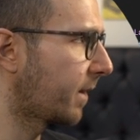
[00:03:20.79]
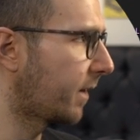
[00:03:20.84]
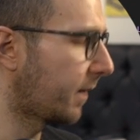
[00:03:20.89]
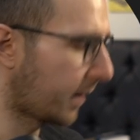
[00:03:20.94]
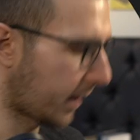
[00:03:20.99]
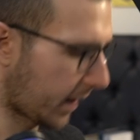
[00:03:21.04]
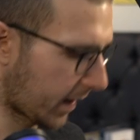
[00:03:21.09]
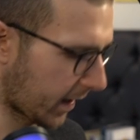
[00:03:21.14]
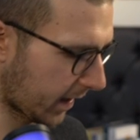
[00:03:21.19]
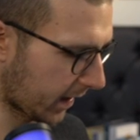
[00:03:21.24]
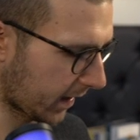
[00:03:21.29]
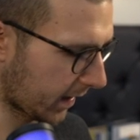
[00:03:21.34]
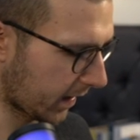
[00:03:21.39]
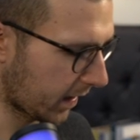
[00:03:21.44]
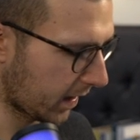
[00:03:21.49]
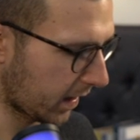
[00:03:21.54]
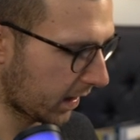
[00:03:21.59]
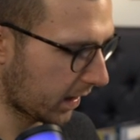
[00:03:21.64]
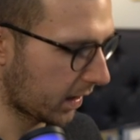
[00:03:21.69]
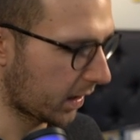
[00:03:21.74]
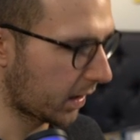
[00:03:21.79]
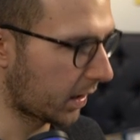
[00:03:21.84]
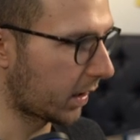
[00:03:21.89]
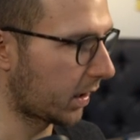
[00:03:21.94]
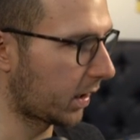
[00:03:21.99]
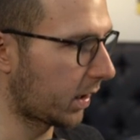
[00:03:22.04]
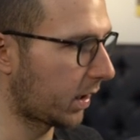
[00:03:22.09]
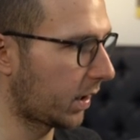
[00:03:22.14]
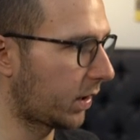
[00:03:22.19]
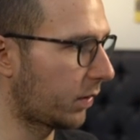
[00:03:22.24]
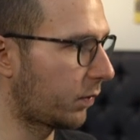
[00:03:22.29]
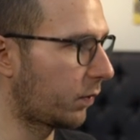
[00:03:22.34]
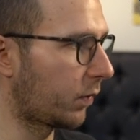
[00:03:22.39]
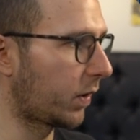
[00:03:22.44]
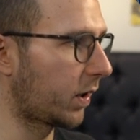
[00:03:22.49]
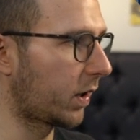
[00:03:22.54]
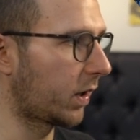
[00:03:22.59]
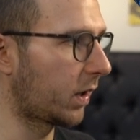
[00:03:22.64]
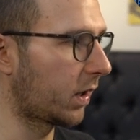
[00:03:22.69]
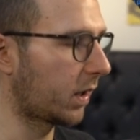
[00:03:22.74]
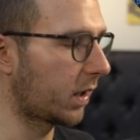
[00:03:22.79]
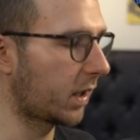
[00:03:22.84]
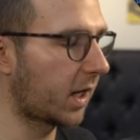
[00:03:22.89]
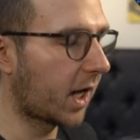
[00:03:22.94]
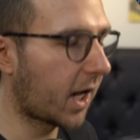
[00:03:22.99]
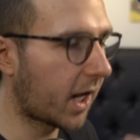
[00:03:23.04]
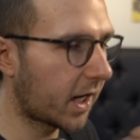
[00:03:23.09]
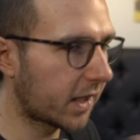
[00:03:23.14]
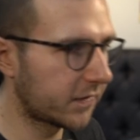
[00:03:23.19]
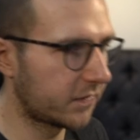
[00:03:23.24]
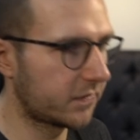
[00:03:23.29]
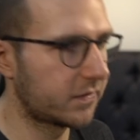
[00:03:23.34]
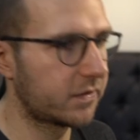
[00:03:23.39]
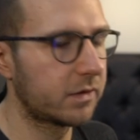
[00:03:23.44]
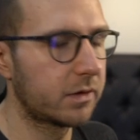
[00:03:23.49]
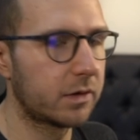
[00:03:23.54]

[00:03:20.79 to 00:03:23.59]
then it will add